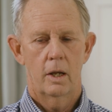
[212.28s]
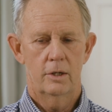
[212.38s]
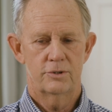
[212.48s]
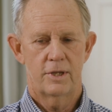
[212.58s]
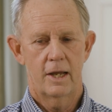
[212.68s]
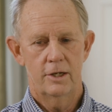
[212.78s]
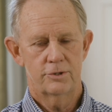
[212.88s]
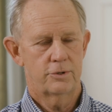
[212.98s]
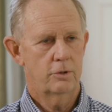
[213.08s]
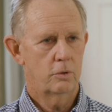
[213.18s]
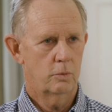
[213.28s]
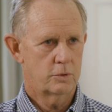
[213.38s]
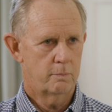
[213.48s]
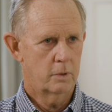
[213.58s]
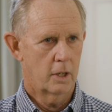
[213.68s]
And stage two
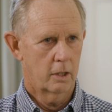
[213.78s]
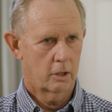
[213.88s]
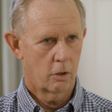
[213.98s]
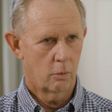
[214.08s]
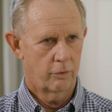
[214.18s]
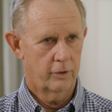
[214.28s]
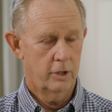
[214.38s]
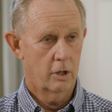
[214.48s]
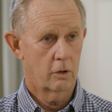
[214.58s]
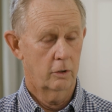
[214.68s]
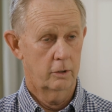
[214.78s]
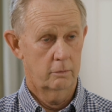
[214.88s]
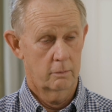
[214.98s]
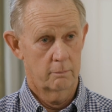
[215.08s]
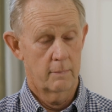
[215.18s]
was uh, go with a
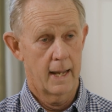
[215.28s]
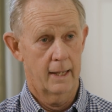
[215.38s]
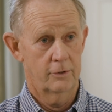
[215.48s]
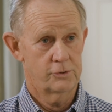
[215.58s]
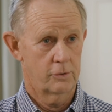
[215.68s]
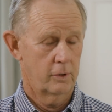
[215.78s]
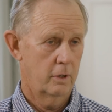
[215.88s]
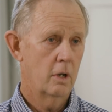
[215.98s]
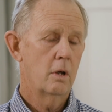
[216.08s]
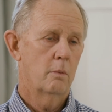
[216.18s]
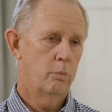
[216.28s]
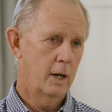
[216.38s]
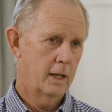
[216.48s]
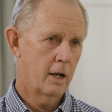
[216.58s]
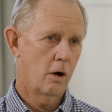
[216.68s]
yearling manager and
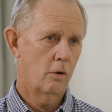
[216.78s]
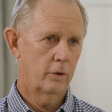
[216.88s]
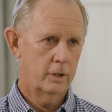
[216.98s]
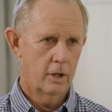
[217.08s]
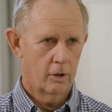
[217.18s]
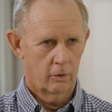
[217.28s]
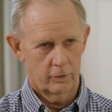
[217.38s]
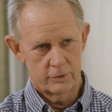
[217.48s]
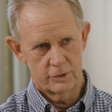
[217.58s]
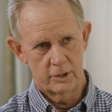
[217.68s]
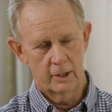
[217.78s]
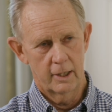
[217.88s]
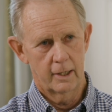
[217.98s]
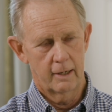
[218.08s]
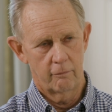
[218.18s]
break all the yearlings and
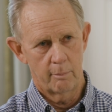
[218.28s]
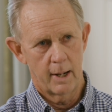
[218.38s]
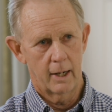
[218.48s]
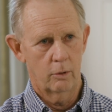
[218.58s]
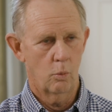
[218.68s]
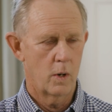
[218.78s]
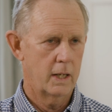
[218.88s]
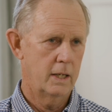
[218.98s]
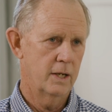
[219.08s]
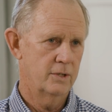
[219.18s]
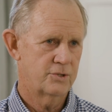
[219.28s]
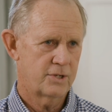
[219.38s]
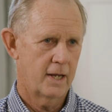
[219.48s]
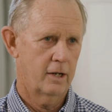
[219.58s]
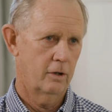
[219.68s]
get everybody weaned and
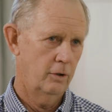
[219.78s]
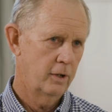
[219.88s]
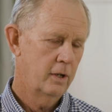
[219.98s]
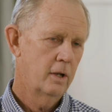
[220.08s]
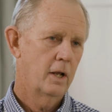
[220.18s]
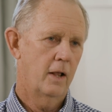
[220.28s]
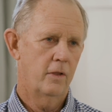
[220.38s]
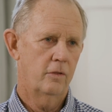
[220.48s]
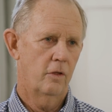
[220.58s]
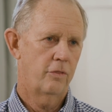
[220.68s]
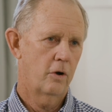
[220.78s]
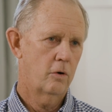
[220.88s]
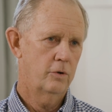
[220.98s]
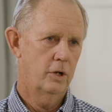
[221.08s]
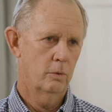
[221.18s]
settled. And then the
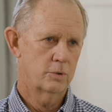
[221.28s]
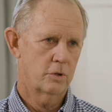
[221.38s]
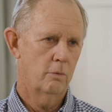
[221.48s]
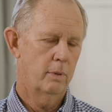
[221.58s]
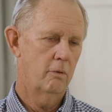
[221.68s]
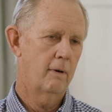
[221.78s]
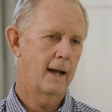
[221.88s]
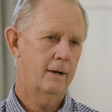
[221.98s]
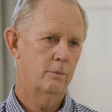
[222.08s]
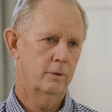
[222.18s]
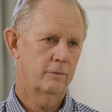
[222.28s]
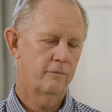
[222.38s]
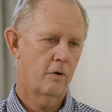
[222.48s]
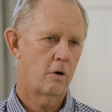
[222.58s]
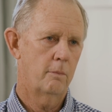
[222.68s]
third year was going to be riding with the
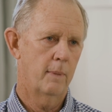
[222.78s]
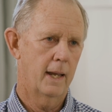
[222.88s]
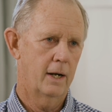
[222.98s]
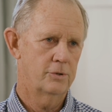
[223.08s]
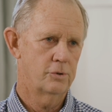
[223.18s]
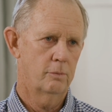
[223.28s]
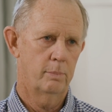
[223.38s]
farm manager.